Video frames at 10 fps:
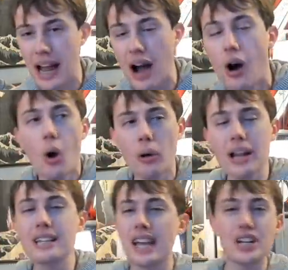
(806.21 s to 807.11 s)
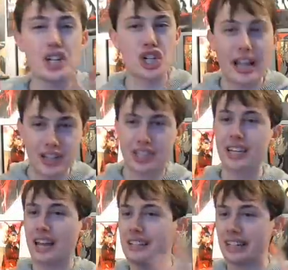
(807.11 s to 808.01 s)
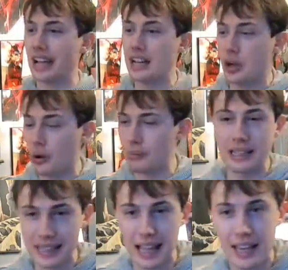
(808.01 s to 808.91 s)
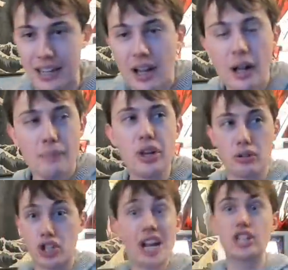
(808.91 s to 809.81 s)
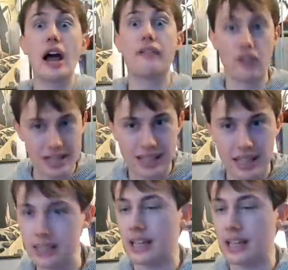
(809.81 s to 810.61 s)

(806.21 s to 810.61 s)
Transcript: Now, when I say change the ending, I don't mean like, you know, change everything.